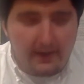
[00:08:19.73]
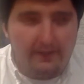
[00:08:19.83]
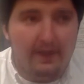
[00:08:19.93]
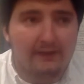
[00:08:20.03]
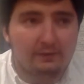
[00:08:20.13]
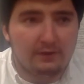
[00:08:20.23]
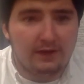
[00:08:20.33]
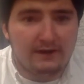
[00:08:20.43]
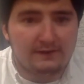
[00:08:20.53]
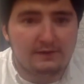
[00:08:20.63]
that's when the
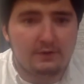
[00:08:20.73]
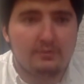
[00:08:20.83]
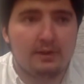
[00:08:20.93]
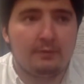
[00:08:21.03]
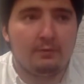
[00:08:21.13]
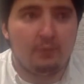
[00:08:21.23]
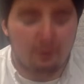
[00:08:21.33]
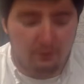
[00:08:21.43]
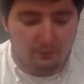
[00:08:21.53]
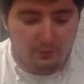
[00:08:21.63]
Nazis started becoming more
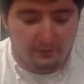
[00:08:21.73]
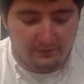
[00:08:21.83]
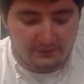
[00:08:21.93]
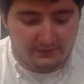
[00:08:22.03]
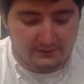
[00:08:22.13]
and more vicious.